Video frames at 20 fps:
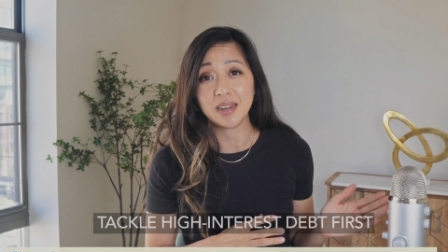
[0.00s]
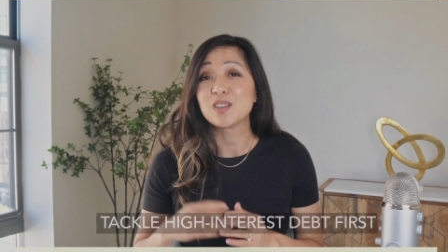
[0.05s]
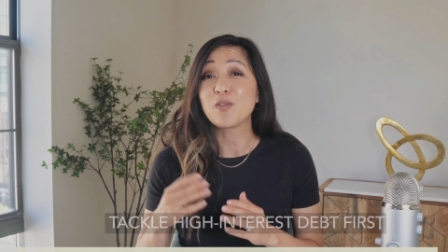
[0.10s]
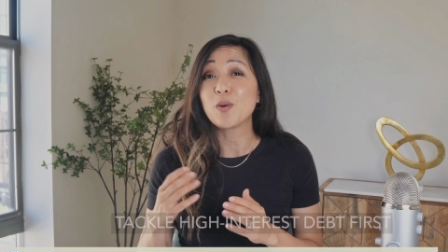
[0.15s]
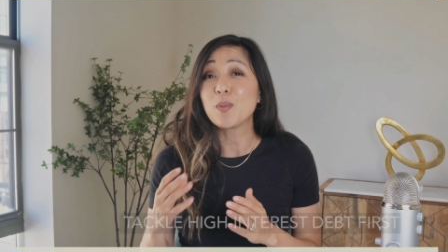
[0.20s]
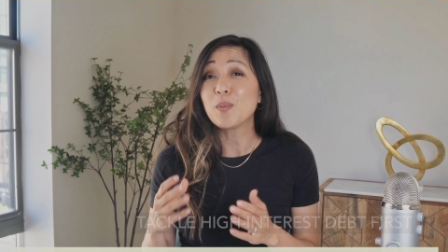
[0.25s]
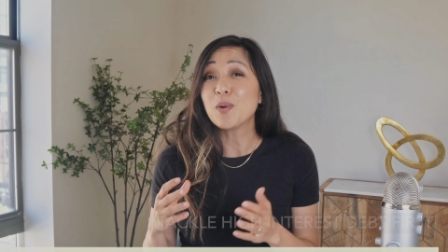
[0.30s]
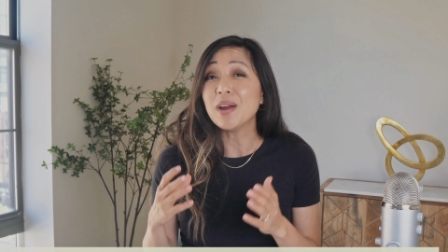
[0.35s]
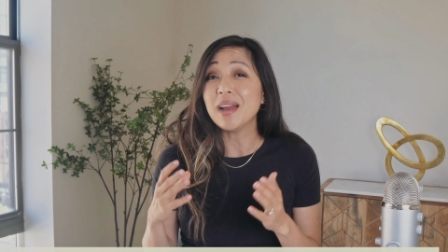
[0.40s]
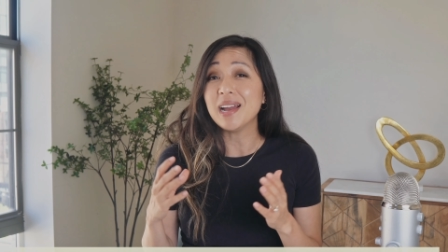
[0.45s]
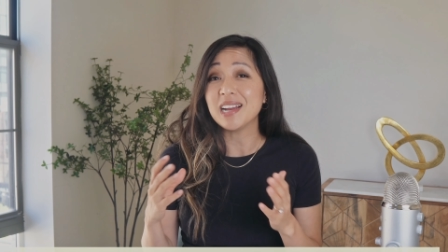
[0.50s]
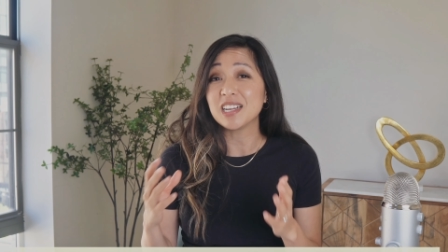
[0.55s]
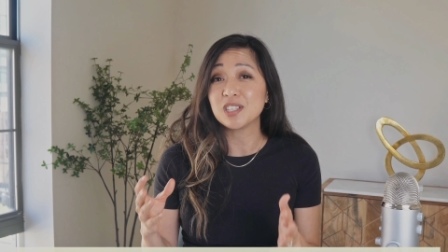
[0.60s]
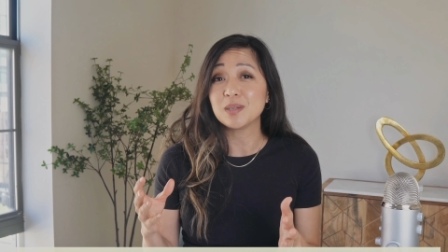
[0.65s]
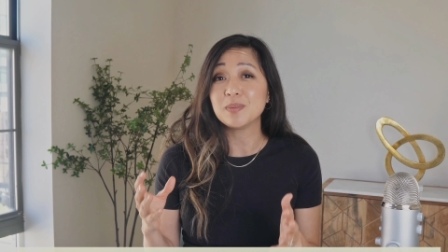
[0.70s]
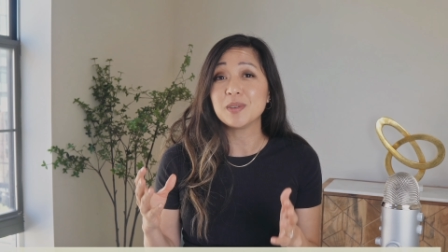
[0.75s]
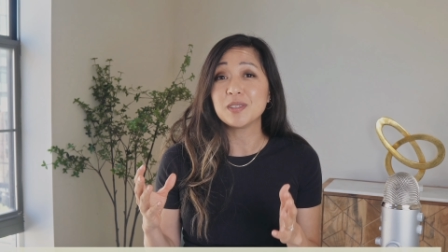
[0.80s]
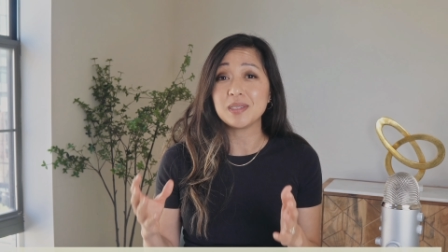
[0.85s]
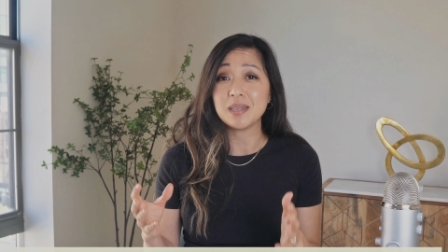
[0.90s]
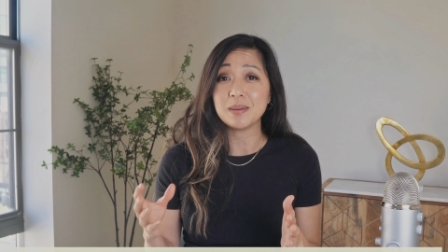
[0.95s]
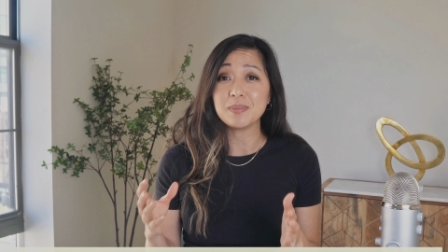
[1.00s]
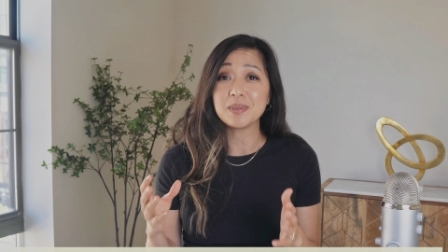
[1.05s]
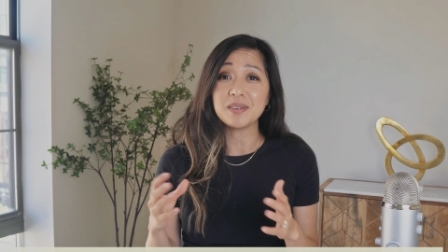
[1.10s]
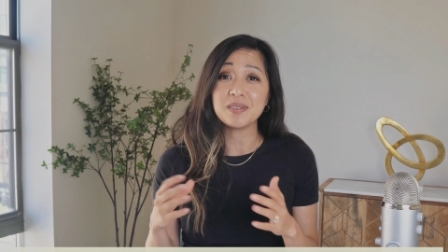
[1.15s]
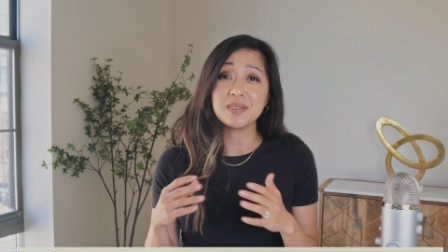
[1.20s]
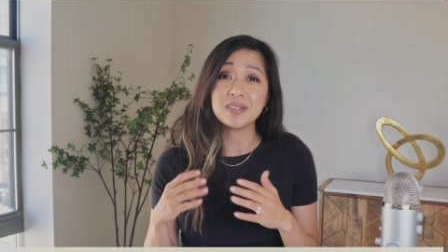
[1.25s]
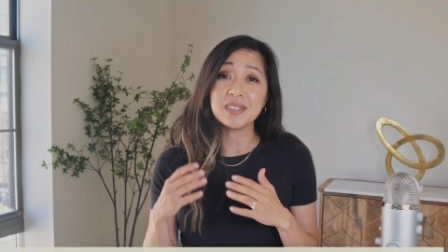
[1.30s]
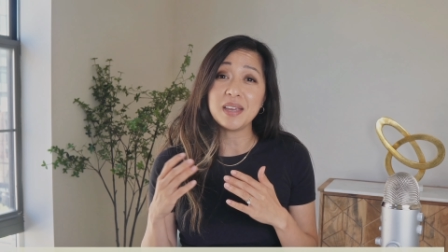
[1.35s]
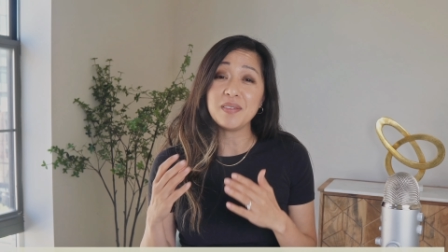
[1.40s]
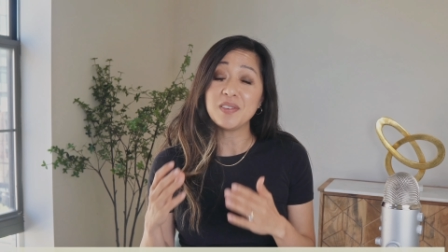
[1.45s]
So for more actionable tips
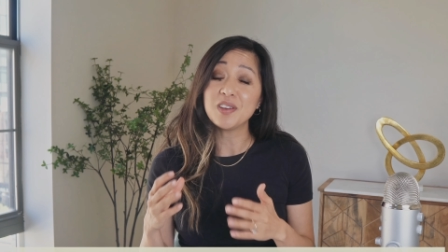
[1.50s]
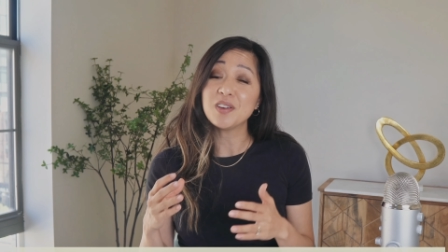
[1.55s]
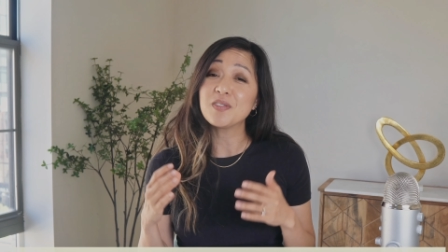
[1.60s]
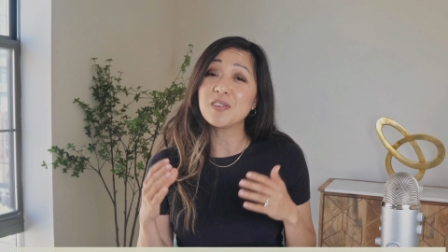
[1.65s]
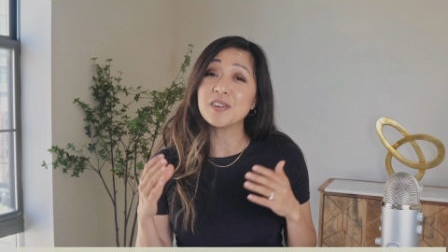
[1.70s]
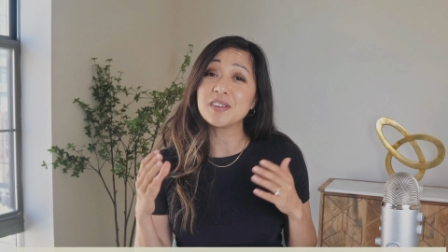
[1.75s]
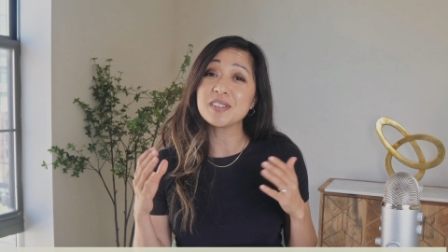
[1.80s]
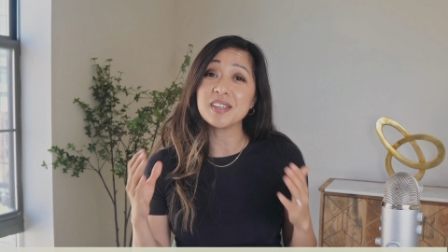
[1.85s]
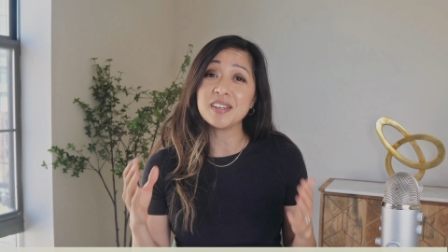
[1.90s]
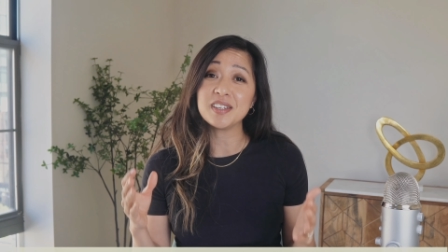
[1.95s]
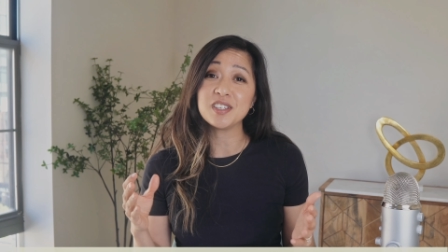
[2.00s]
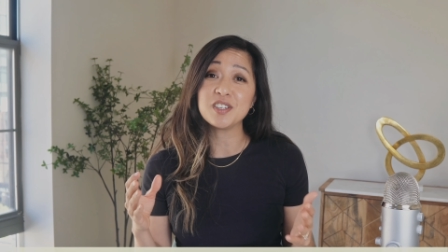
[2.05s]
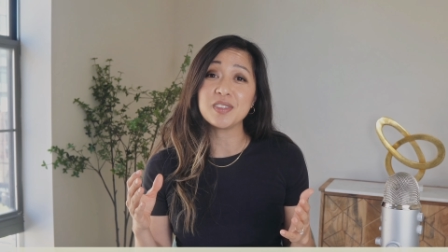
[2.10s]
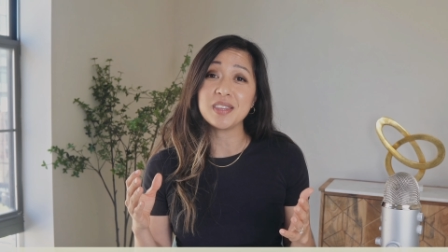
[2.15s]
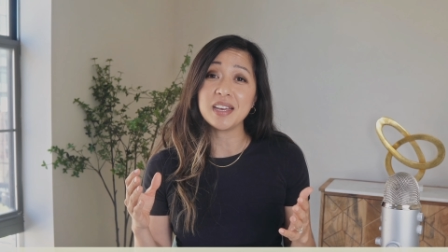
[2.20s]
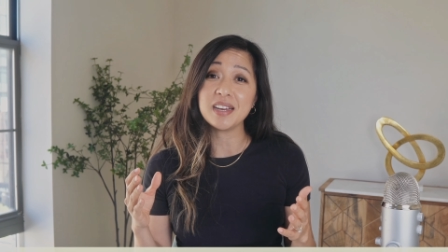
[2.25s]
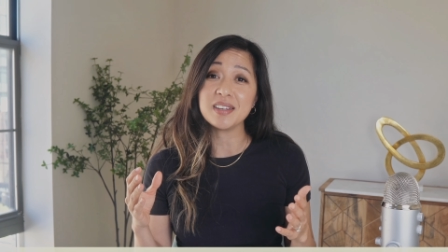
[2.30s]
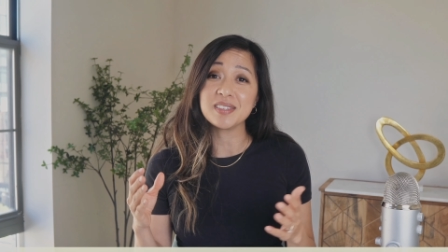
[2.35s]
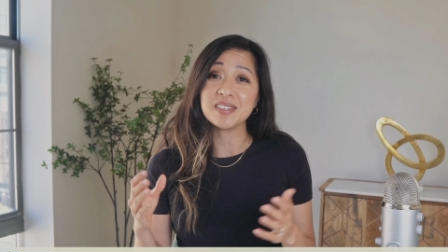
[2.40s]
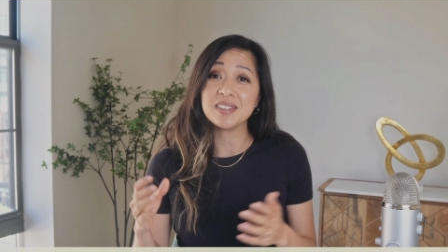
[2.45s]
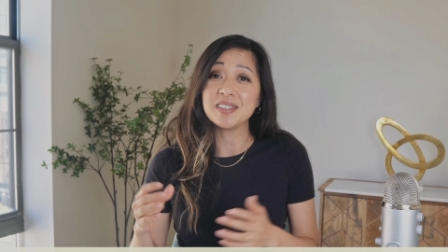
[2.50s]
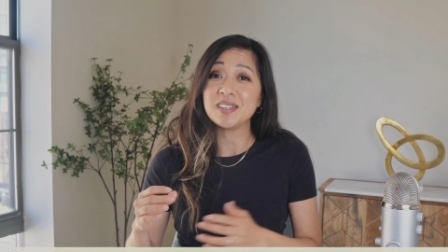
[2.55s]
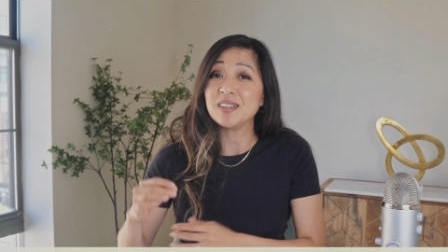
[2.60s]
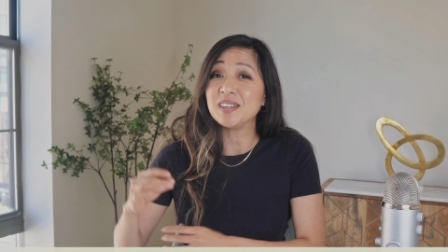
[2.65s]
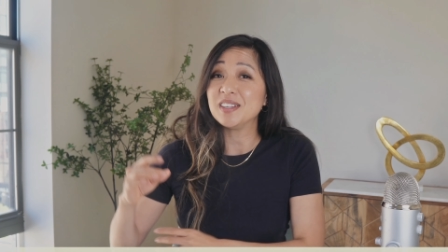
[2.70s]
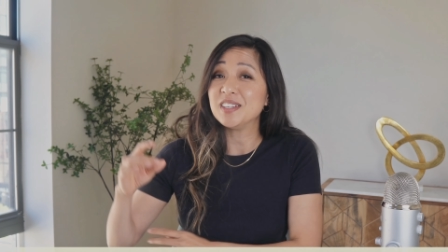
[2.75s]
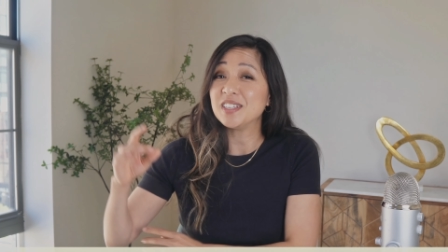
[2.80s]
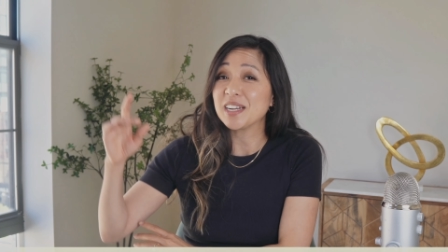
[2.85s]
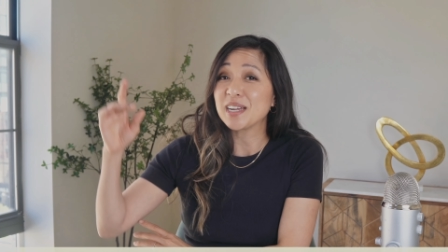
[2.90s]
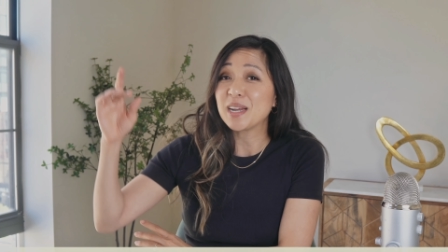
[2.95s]
on saving your first 100,000, you
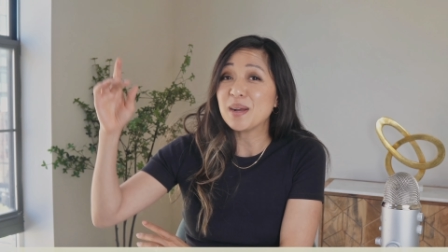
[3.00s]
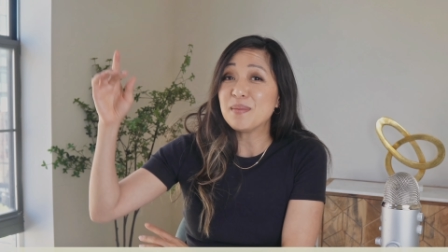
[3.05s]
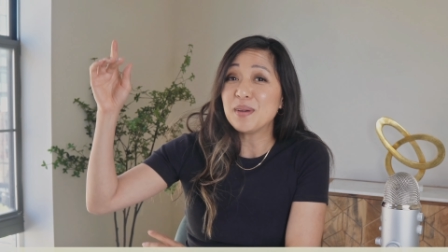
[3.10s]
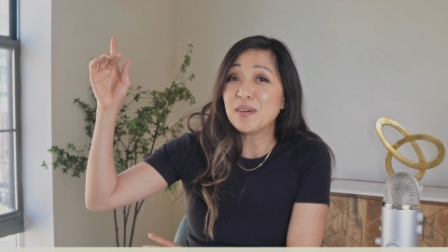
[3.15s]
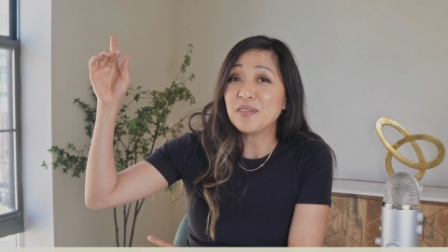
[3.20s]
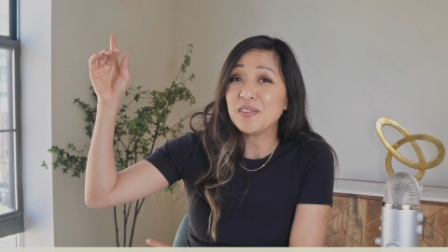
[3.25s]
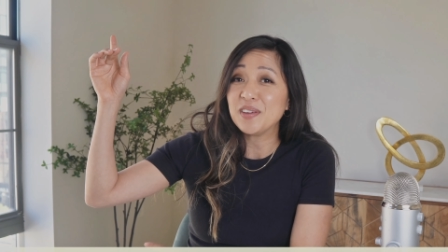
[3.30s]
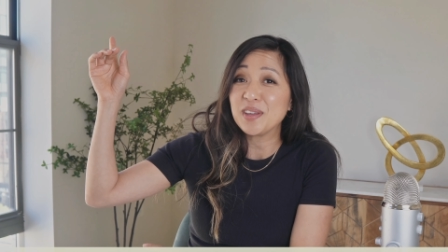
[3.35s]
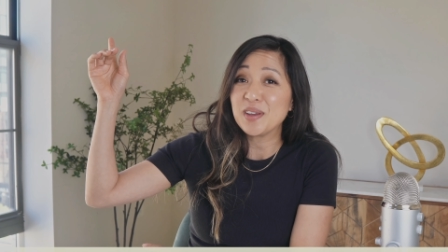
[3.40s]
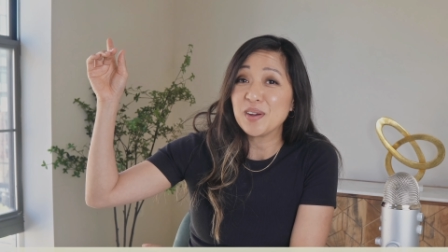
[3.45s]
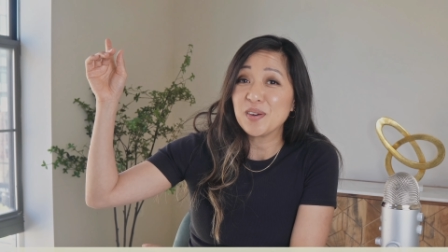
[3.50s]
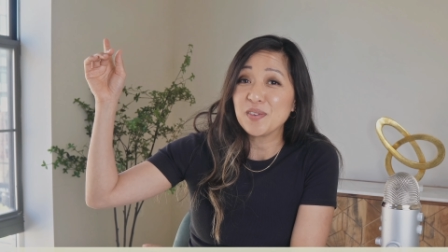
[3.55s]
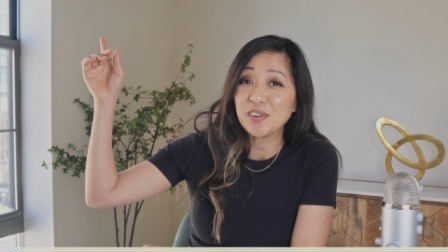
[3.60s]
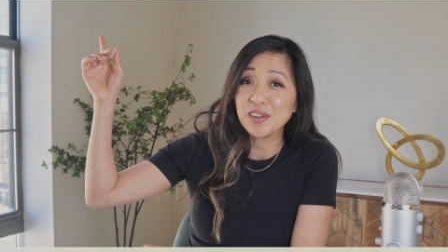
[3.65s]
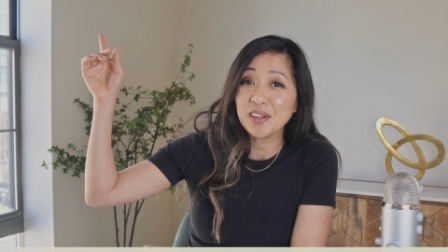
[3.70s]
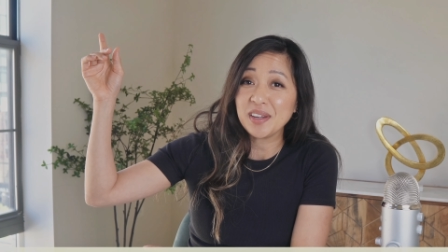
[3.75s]
can check out my video over